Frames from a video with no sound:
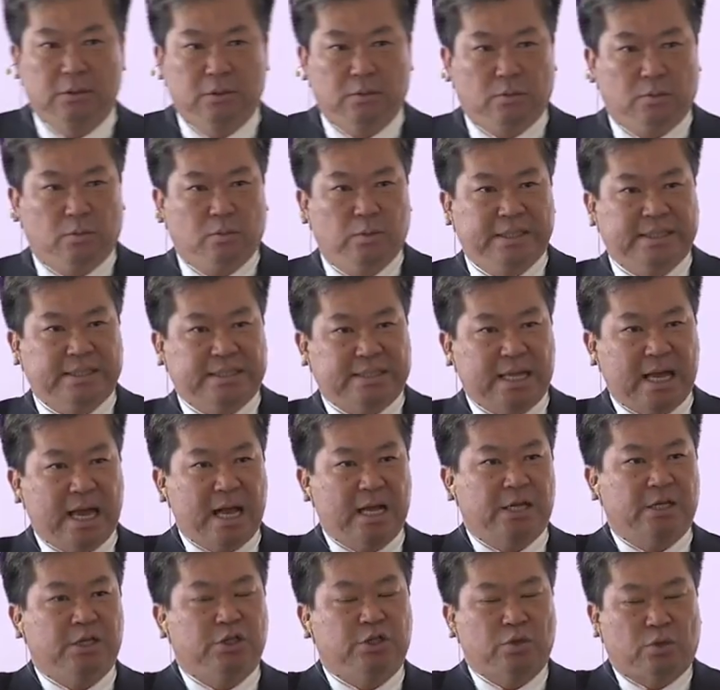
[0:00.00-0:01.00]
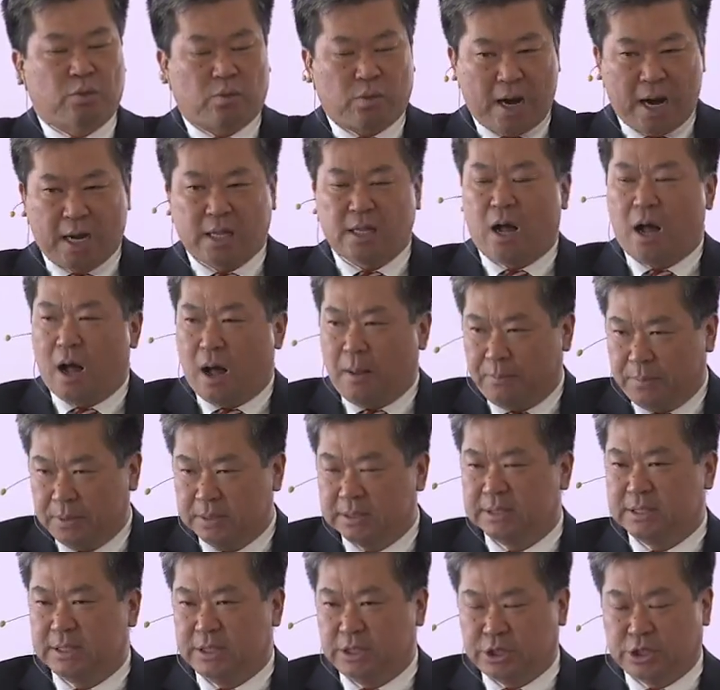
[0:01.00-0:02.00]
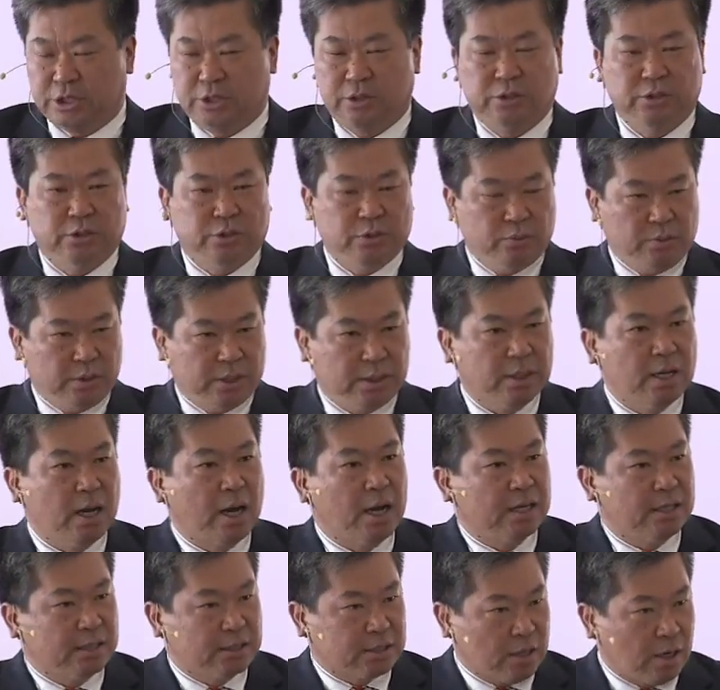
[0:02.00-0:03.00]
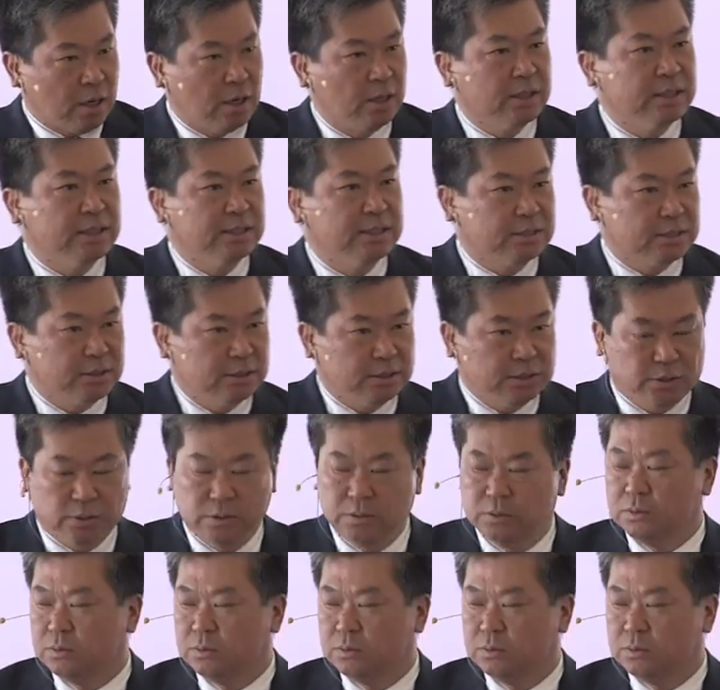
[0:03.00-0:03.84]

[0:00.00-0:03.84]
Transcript: we stand in direct opposition to what God is calling us to do.